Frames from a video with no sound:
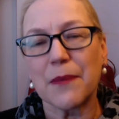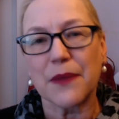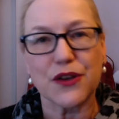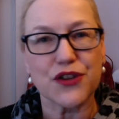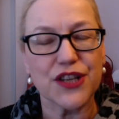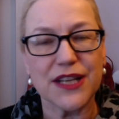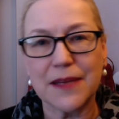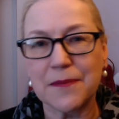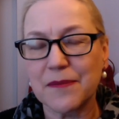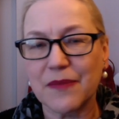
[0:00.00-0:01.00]

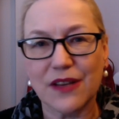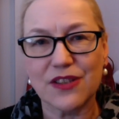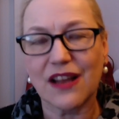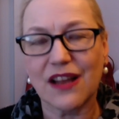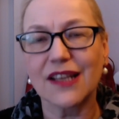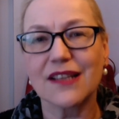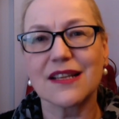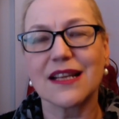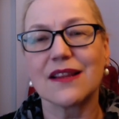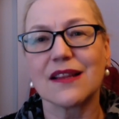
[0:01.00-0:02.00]
She studies
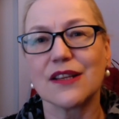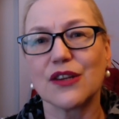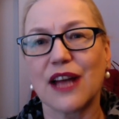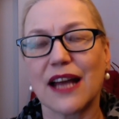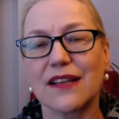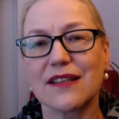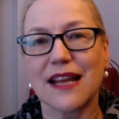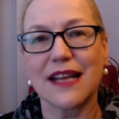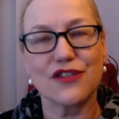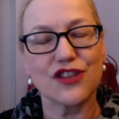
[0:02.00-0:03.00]
in the United
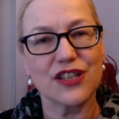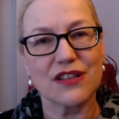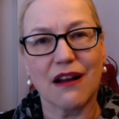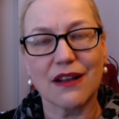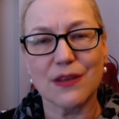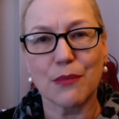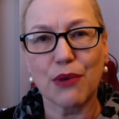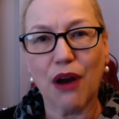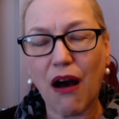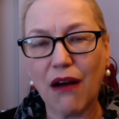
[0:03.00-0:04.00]
States. She starts a
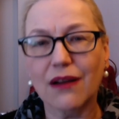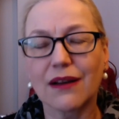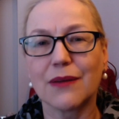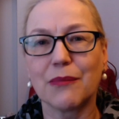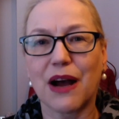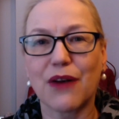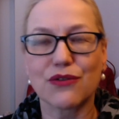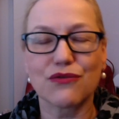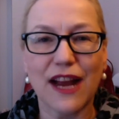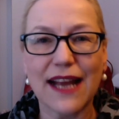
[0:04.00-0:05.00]
blog
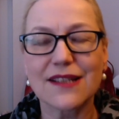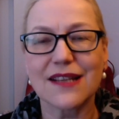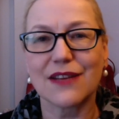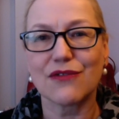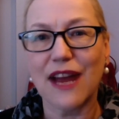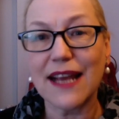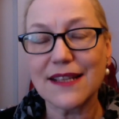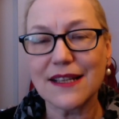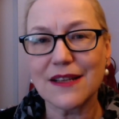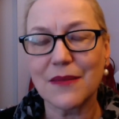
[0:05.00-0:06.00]
about race and
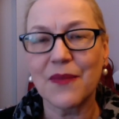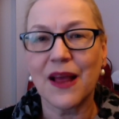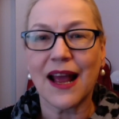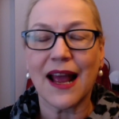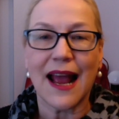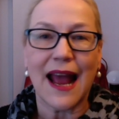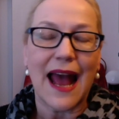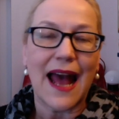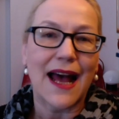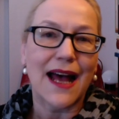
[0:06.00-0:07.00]
racism.
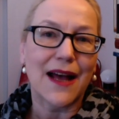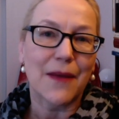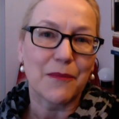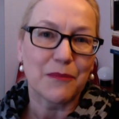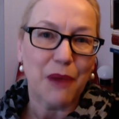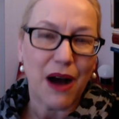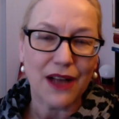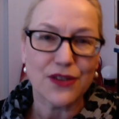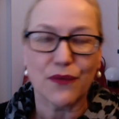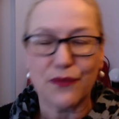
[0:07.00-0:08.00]
Um,
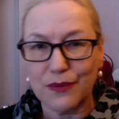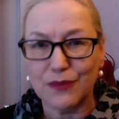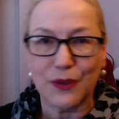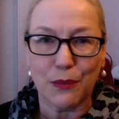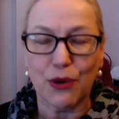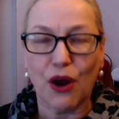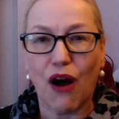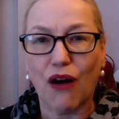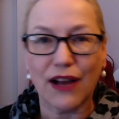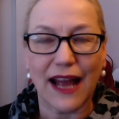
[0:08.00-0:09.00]
parts of the
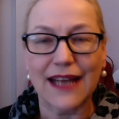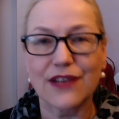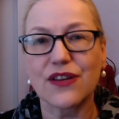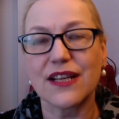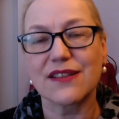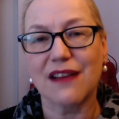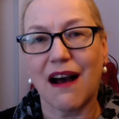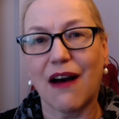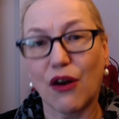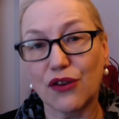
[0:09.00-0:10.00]
blog entries
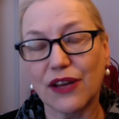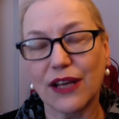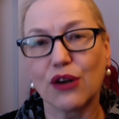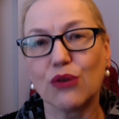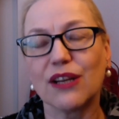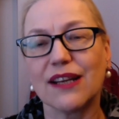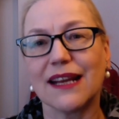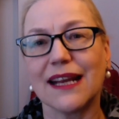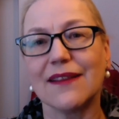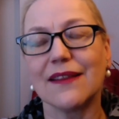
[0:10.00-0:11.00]
are also included
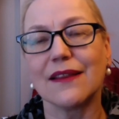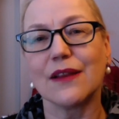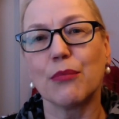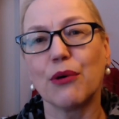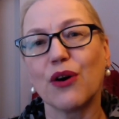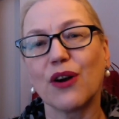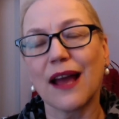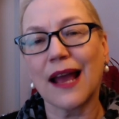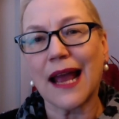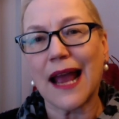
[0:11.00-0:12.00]
in the book.
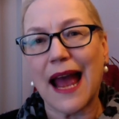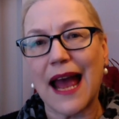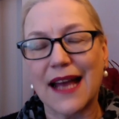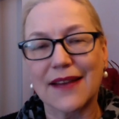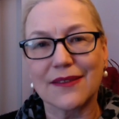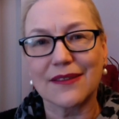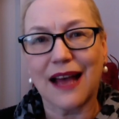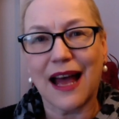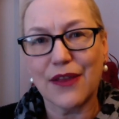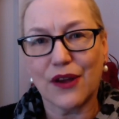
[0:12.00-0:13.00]
And
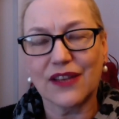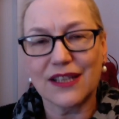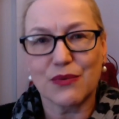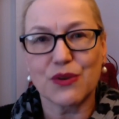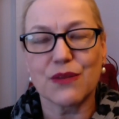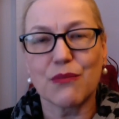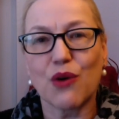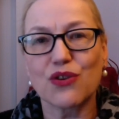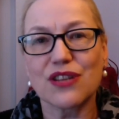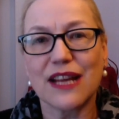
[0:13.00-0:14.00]
I thought this was the
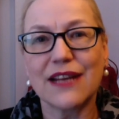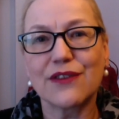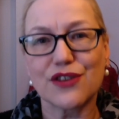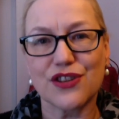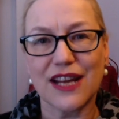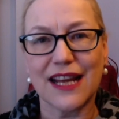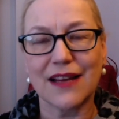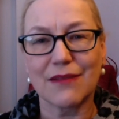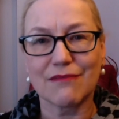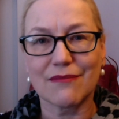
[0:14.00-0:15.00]
most interesting